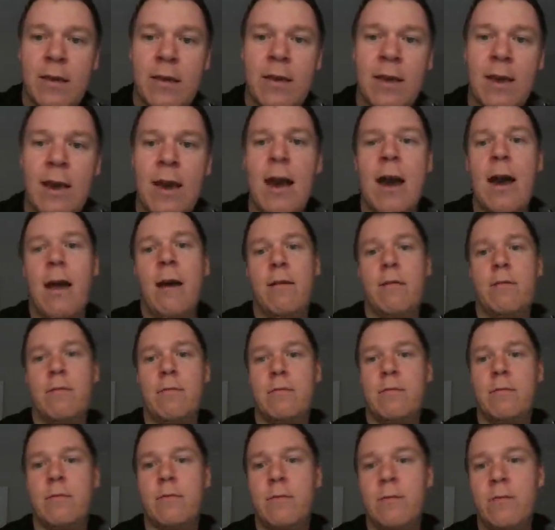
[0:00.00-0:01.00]
car,
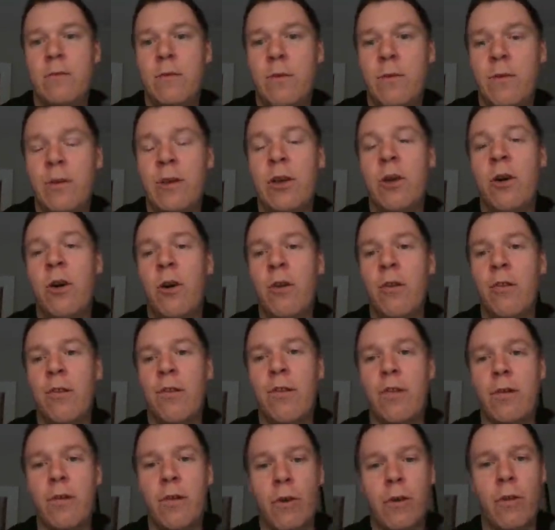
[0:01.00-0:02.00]
the
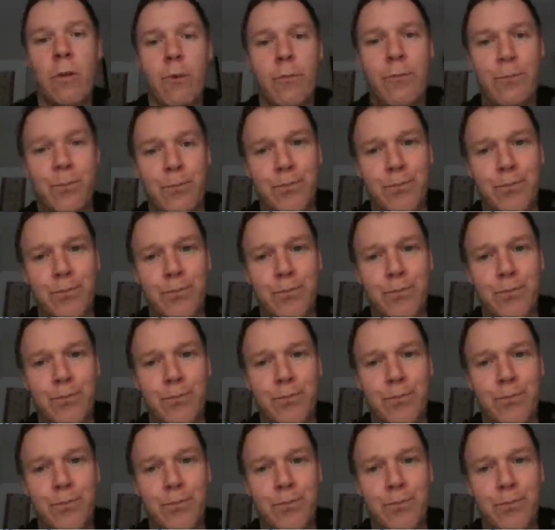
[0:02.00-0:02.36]
cos circle.